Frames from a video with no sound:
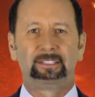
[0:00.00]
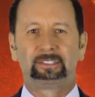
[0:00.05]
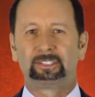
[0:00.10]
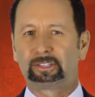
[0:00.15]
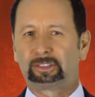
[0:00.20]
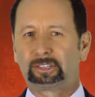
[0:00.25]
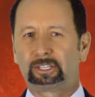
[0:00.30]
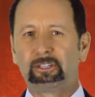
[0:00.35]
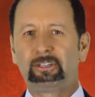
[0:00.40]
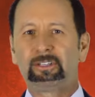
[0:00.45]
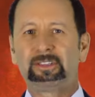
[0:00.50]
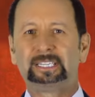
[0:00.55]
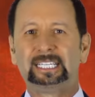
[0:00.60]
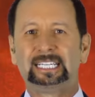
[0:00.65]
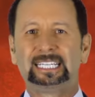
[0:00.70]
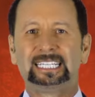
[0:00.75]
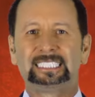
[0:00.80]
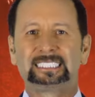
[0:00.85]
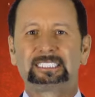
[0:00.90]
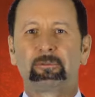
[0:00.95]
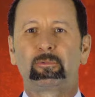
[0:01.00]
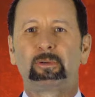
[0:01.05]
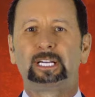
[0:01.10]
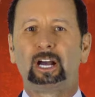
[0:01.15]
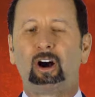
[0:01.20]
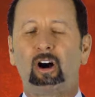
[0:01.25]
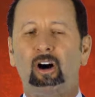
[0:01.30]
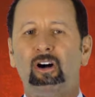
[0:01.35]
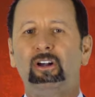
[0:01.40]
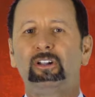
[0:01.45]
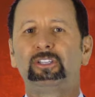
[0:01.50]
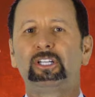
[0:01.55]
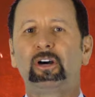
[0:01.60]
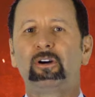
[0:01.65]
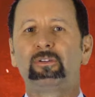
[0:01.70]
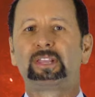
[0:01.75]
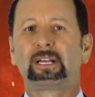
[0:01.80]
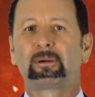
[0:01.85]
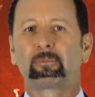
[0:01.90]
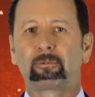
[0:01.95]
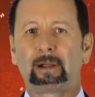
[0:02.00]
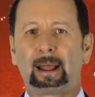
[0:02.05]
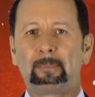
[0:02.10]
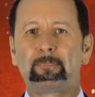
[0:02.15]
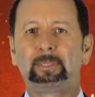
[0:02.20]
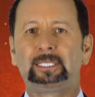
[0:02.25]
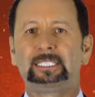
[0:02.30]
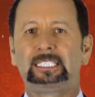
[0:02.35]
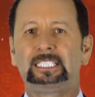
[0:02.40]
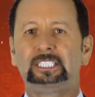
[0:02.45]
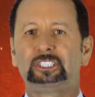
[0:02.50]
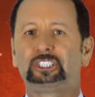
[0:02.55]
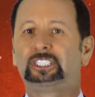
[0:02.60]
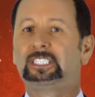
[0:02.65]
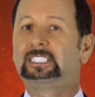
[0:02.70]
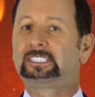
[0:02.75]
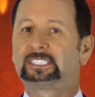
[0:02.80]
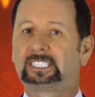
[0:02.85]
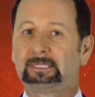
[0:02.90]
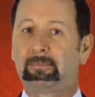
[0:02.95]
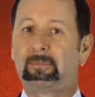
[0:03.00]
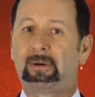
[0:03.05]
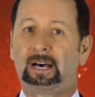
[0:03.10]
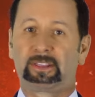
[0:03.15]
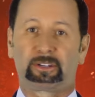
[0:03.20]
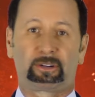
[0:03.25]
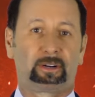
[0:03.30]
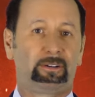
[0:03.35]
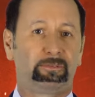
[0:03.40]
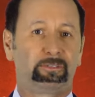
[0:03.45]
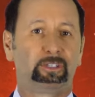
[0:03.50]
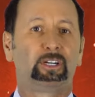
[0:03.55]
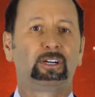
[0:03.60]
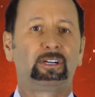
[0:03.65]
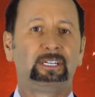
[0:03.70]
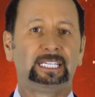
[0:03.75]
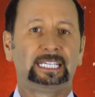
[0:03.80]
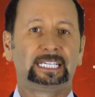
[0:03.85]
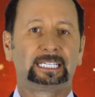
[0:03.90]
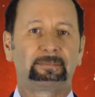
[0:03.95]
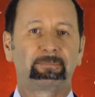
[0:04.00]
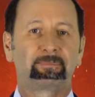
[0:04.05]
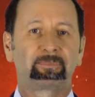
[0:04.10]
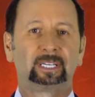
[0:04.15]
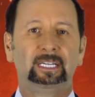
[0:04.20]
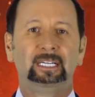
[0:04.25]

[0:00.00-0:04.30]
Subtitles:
The third thing is that we all know that repetition is the mother of learning.